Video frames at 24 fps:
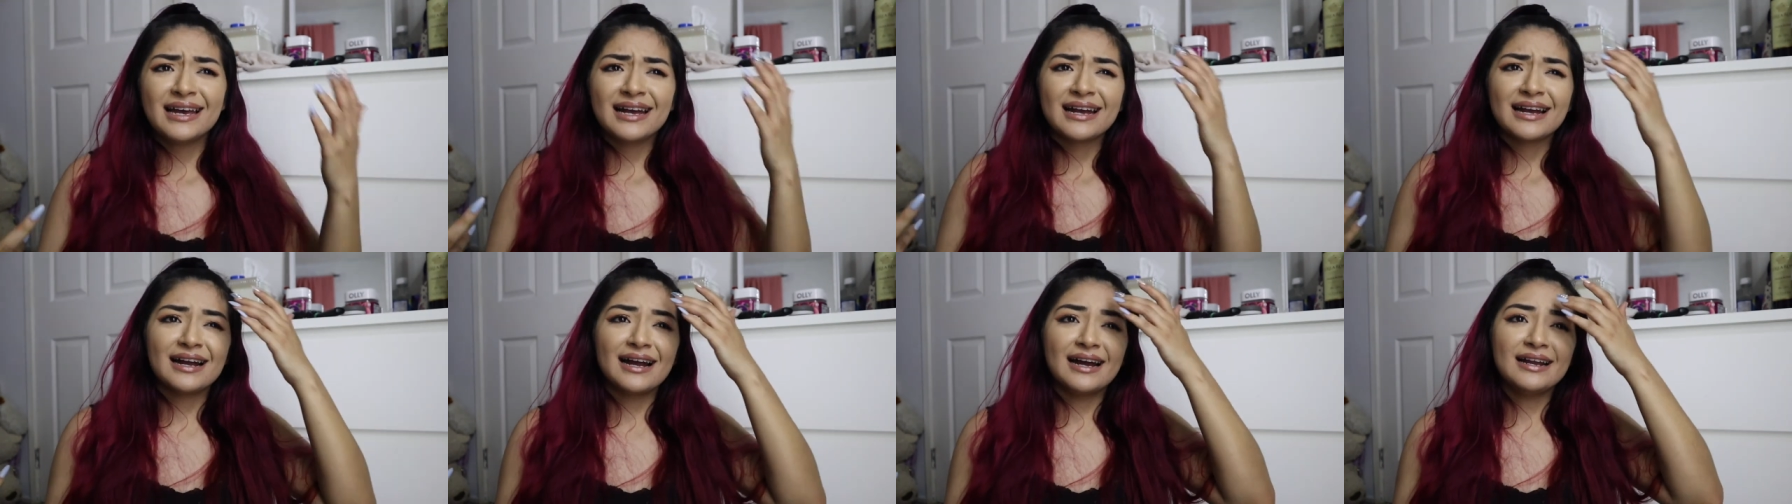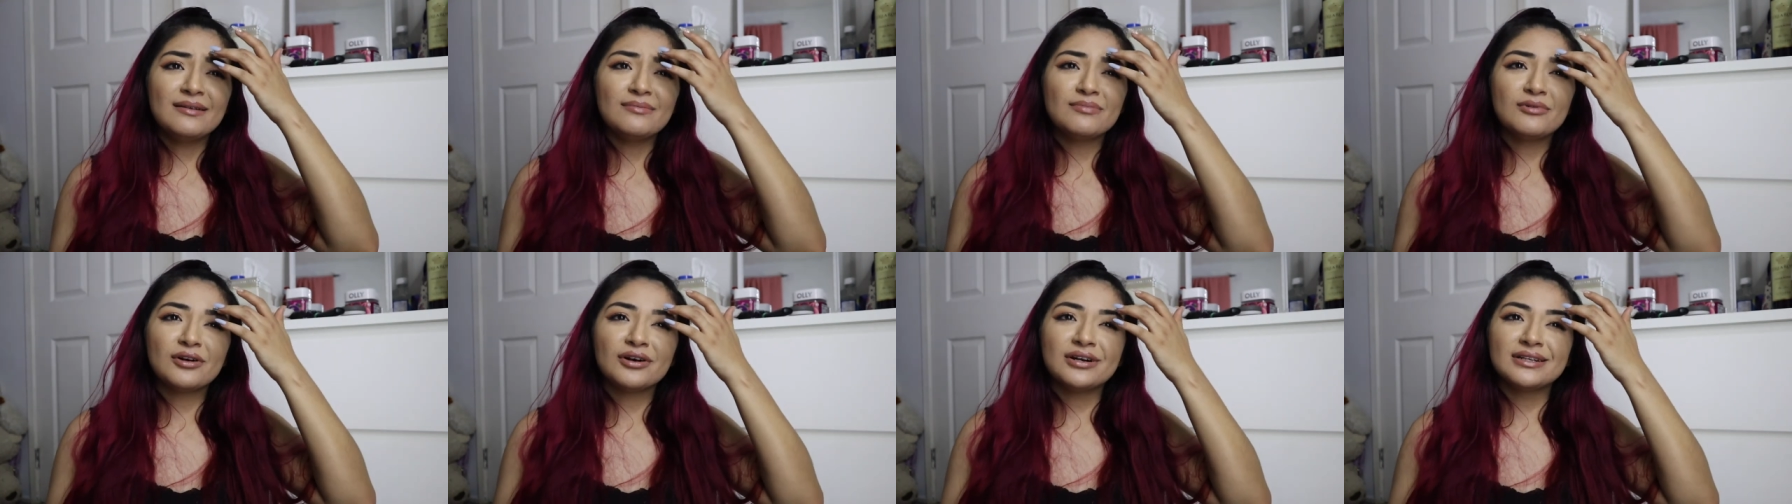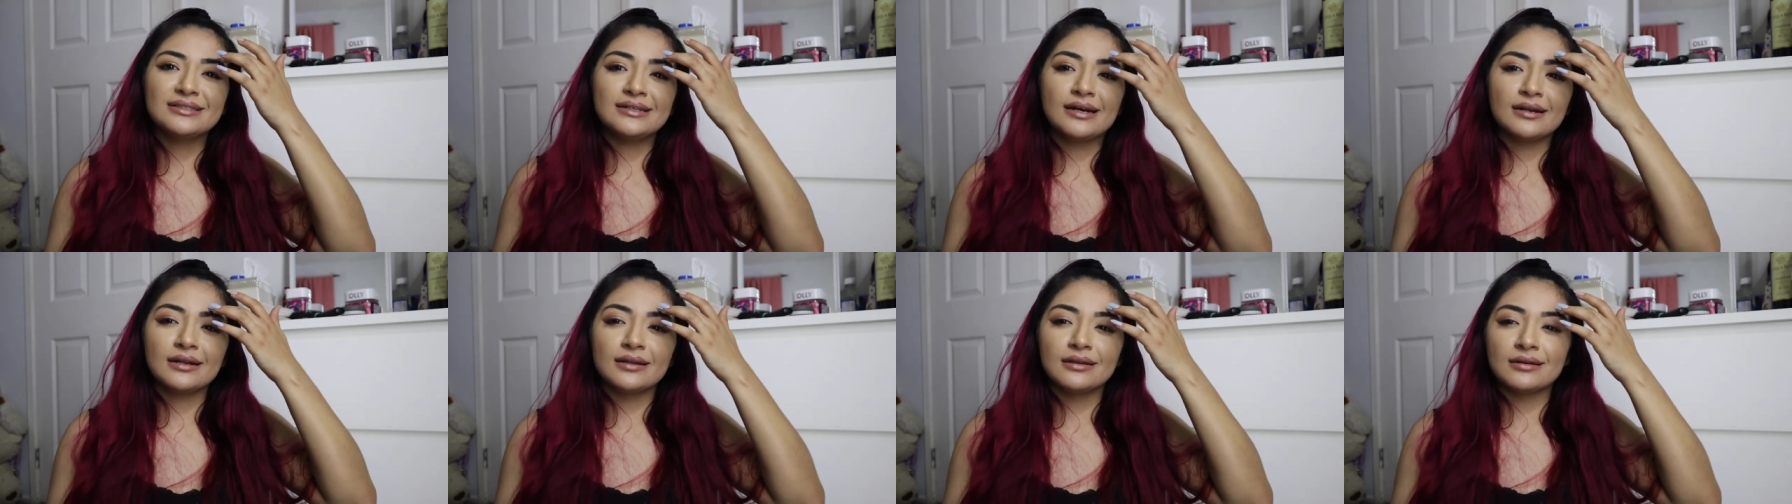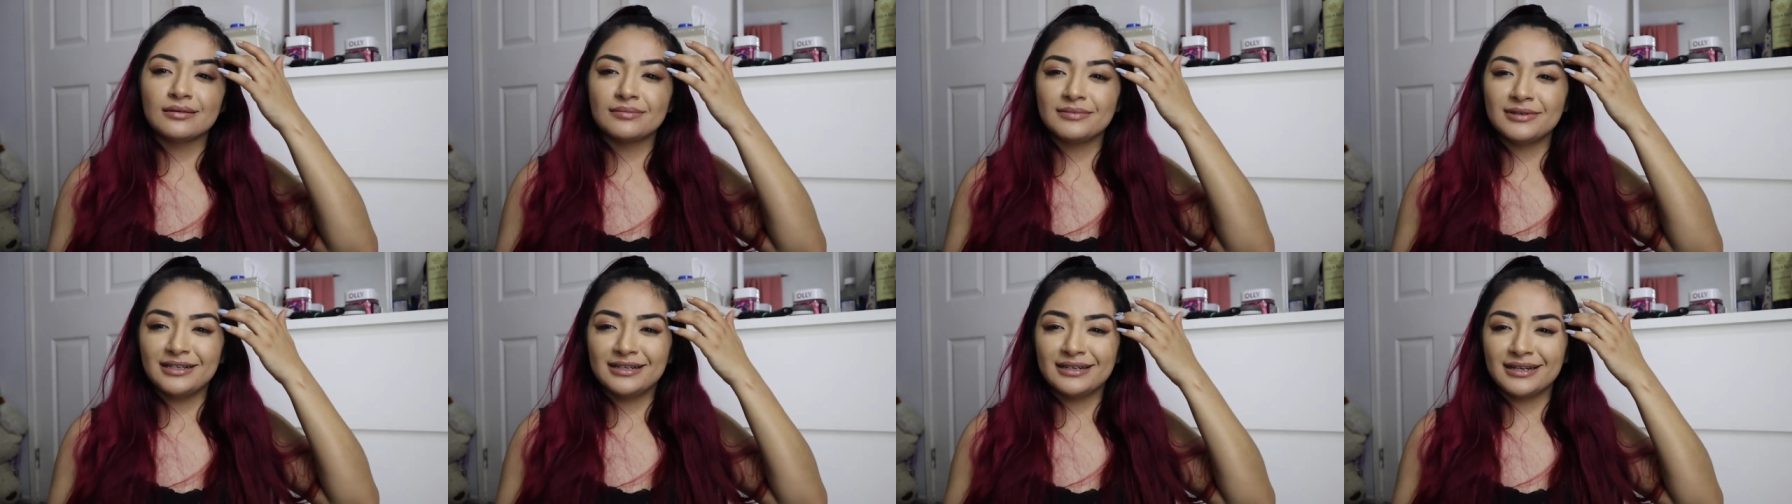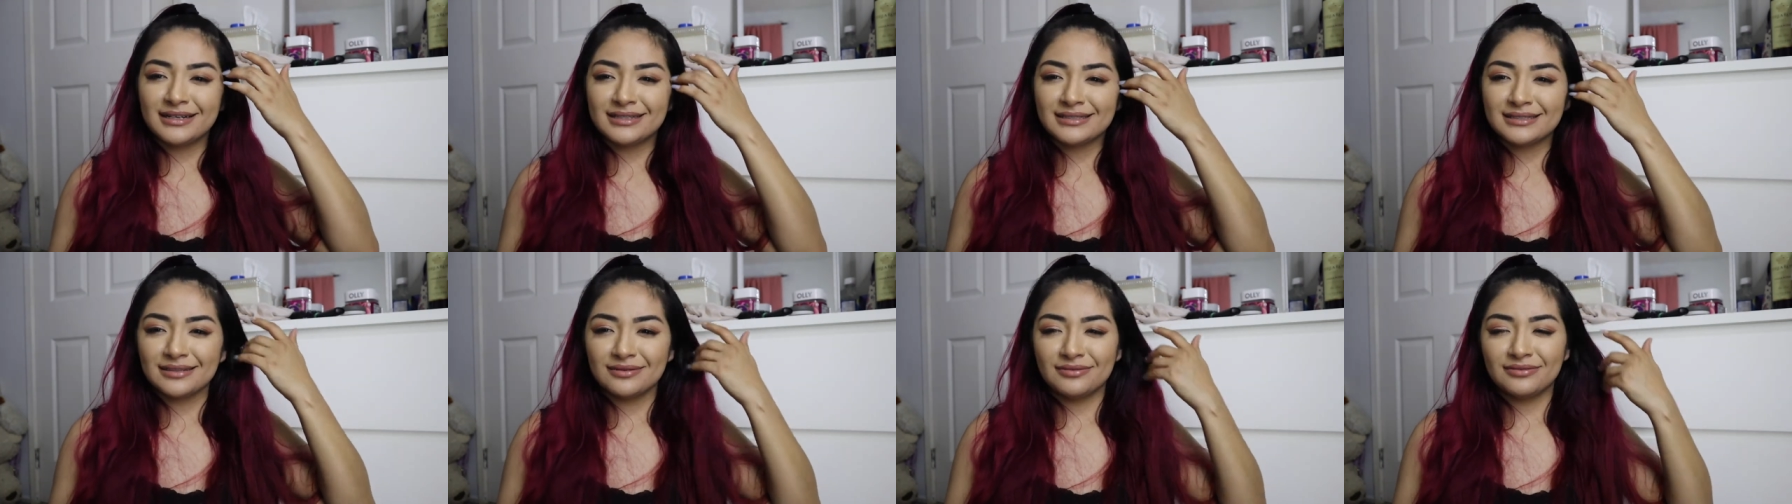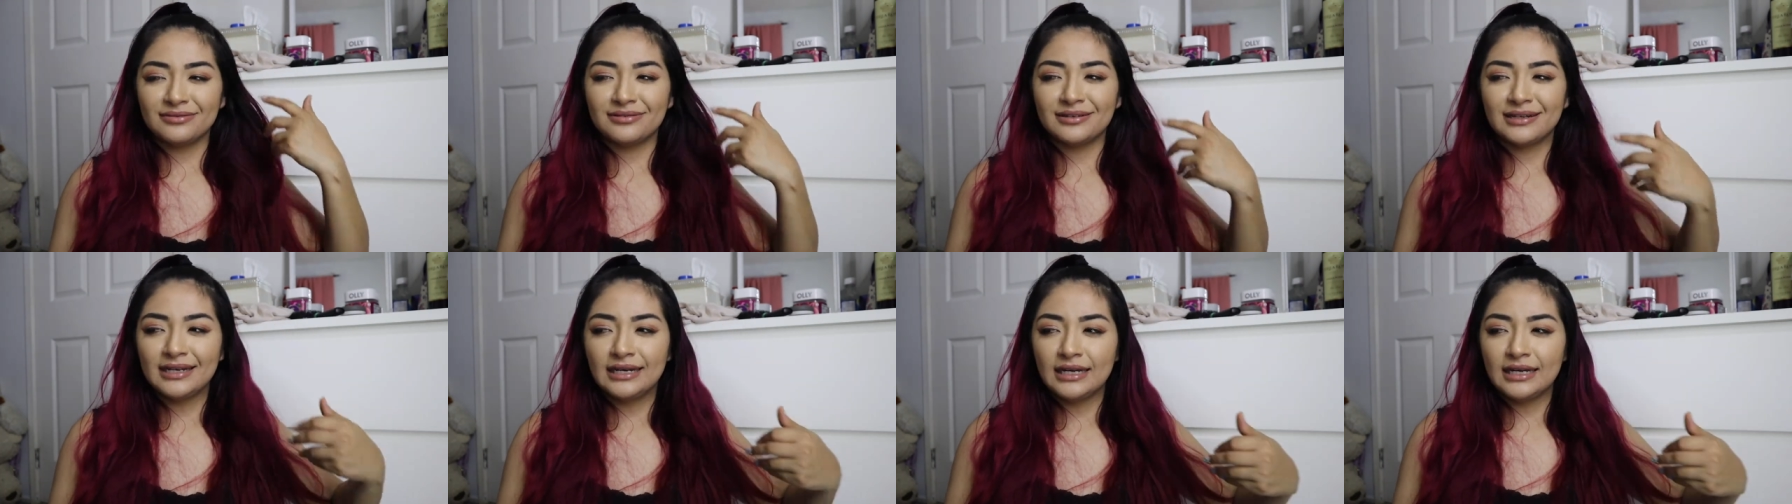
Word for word: kind of broke it down a little bit you guys of